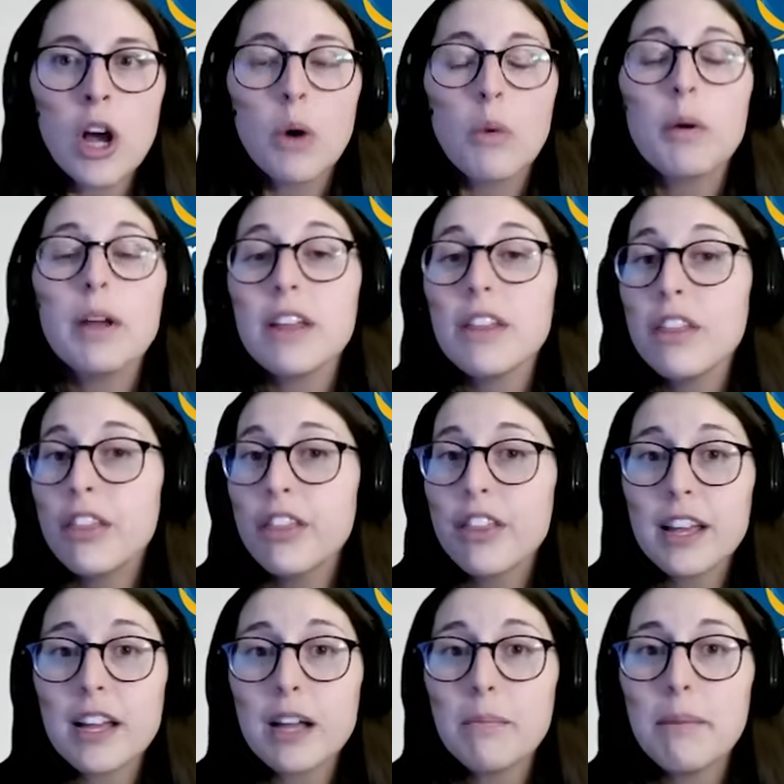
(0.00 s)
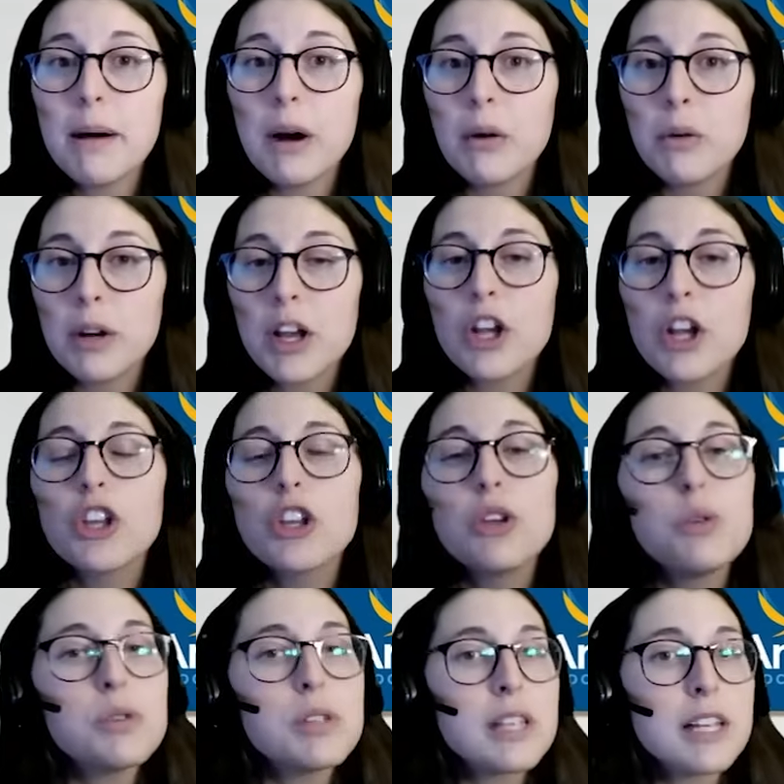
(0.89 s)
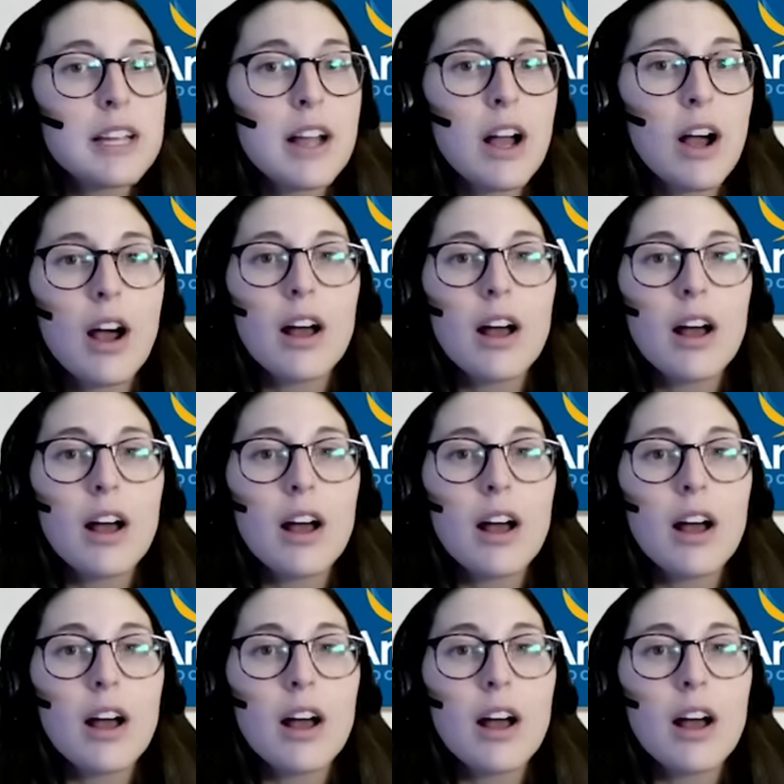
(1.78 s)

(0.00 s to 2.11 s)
we can think about using